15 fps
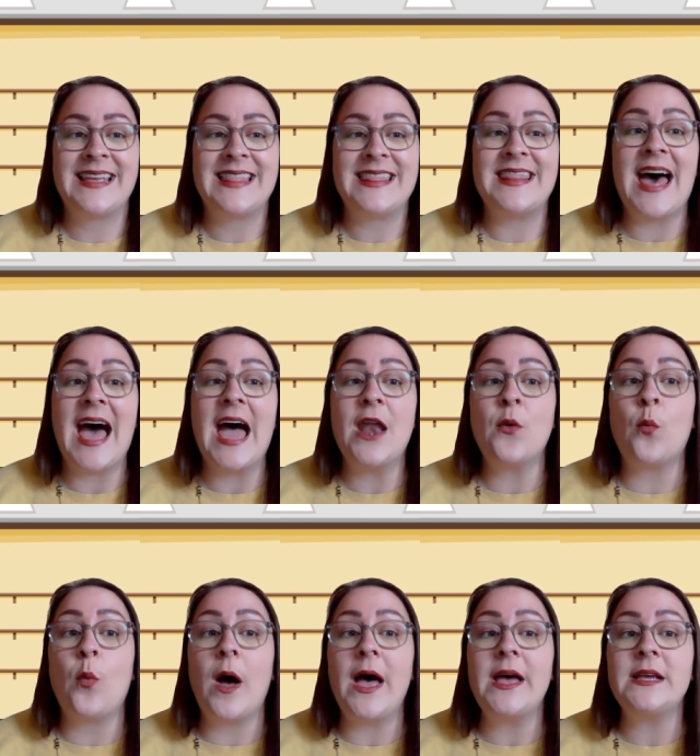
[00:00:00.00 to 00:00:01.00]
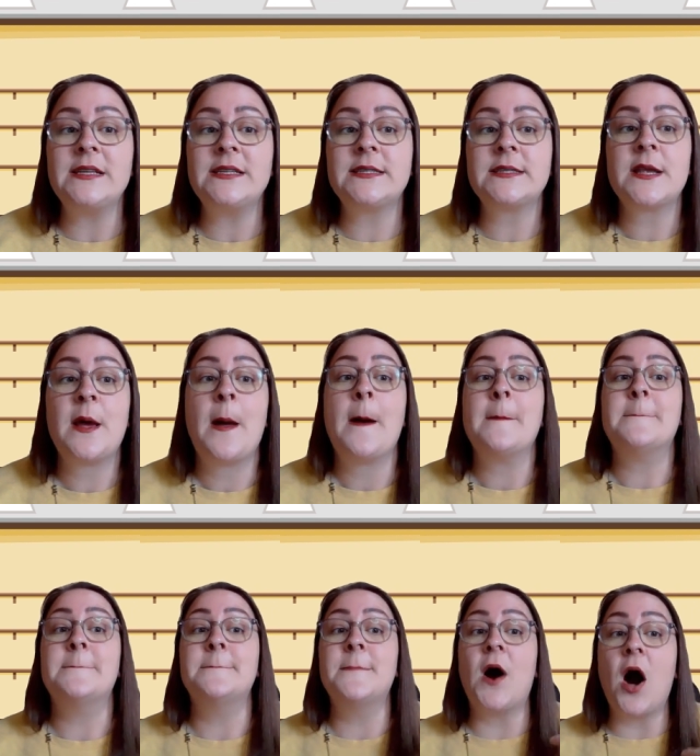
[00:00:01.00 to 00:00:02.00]
That was
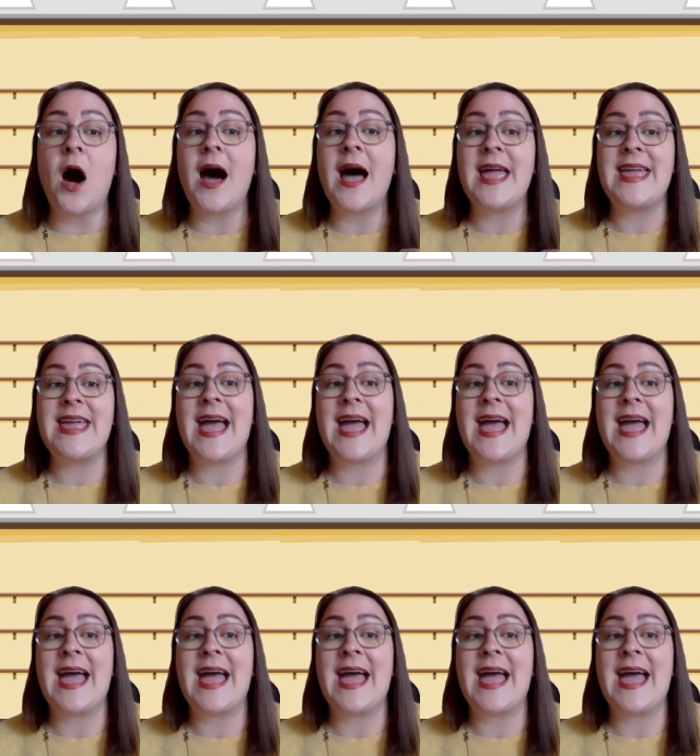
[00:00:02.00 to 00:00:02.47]
my